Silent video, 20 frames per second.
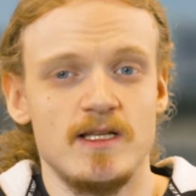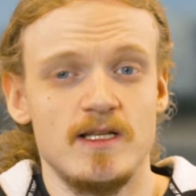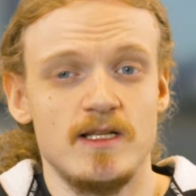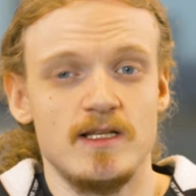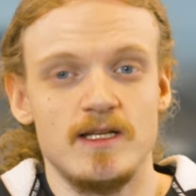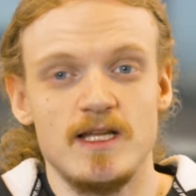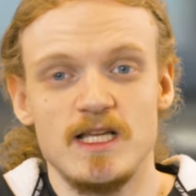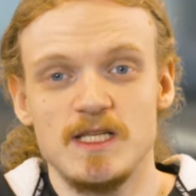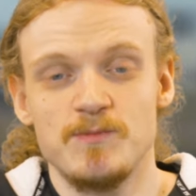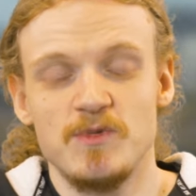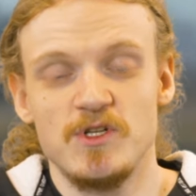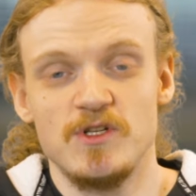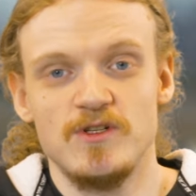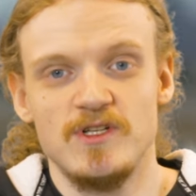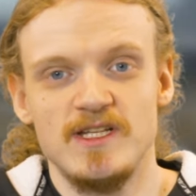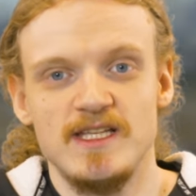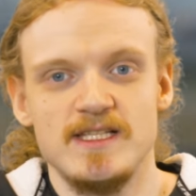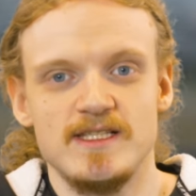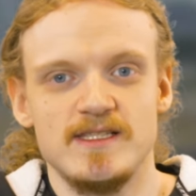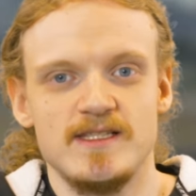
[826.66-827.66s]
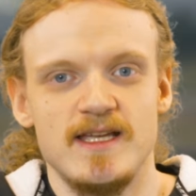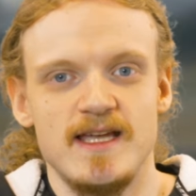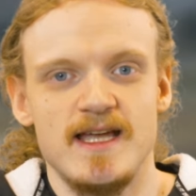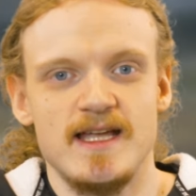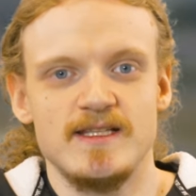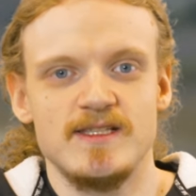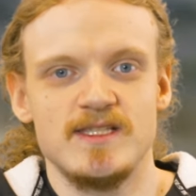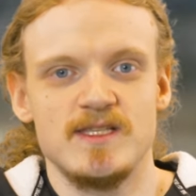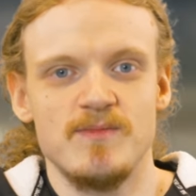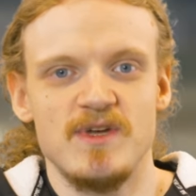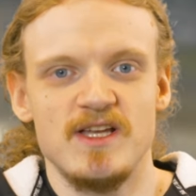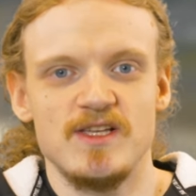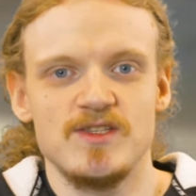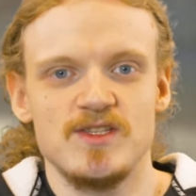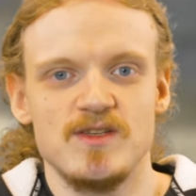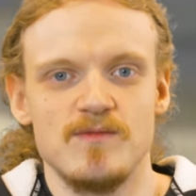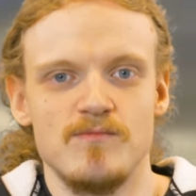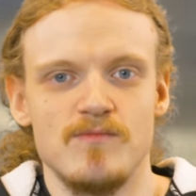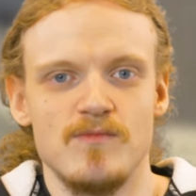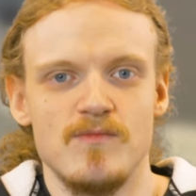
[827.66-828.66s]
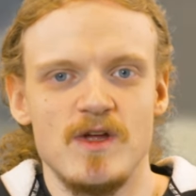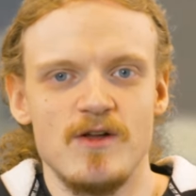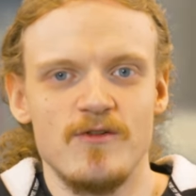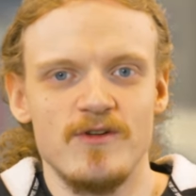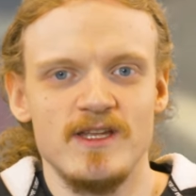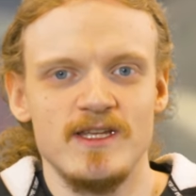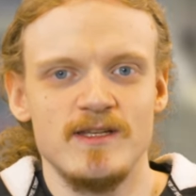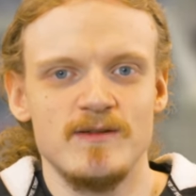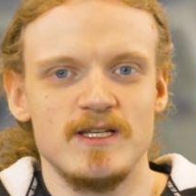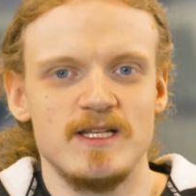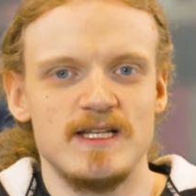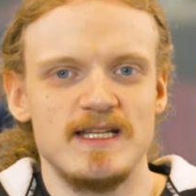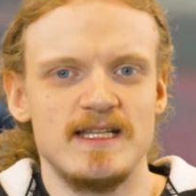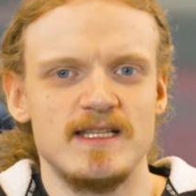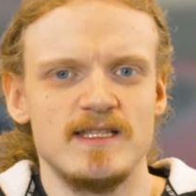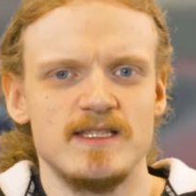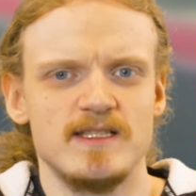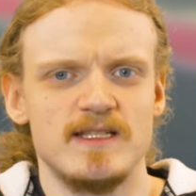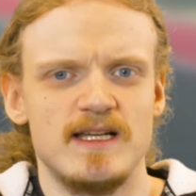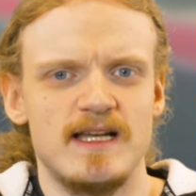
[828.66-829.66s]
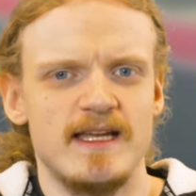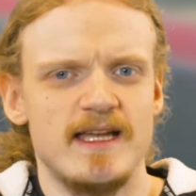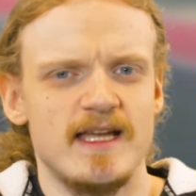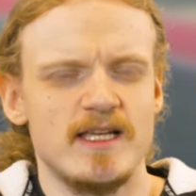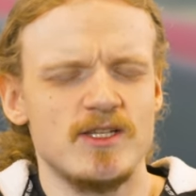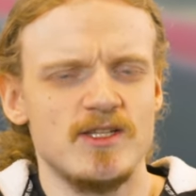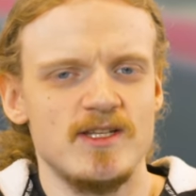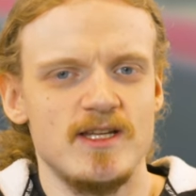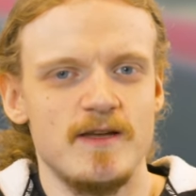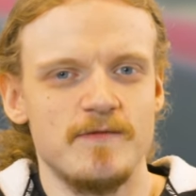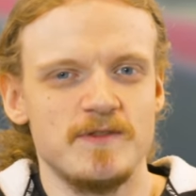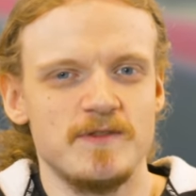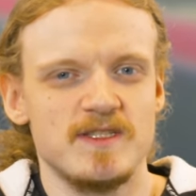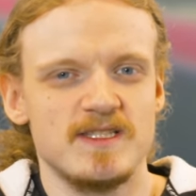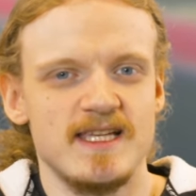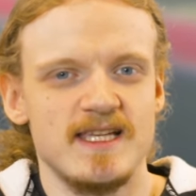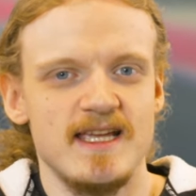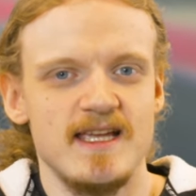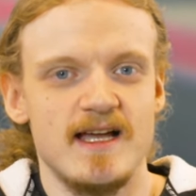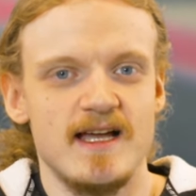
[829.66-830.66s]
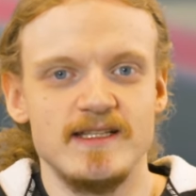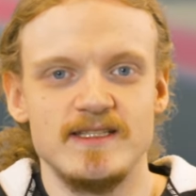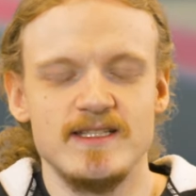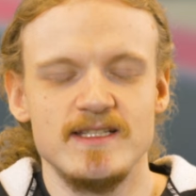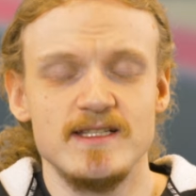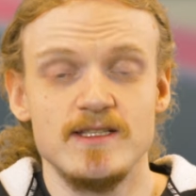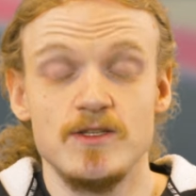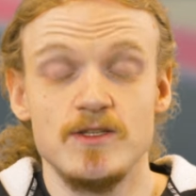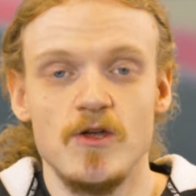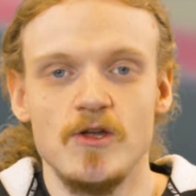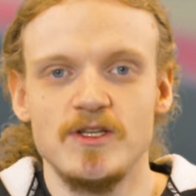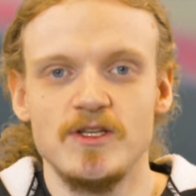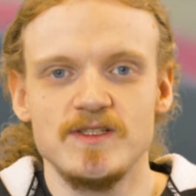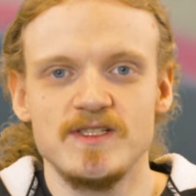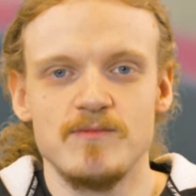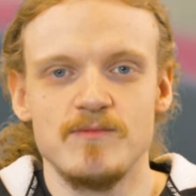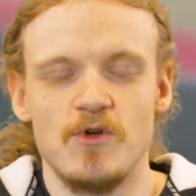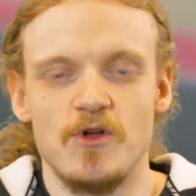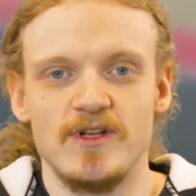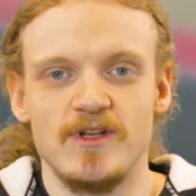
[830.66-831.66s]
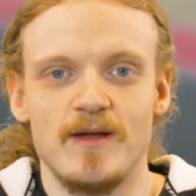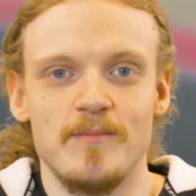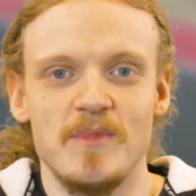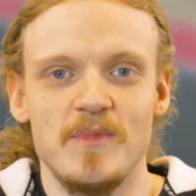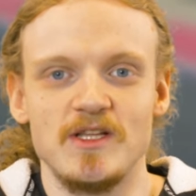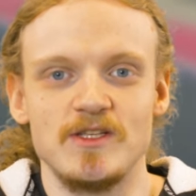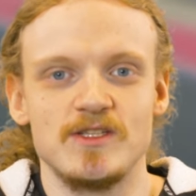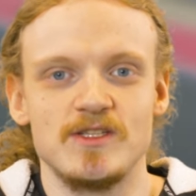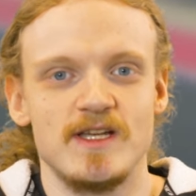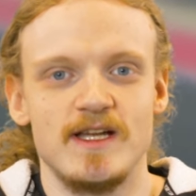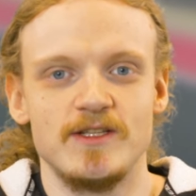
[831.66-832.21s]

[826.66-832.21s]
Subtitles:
Last but not least, they had Sebastian Murray, and I actually have to say, I didn't notice him all that much.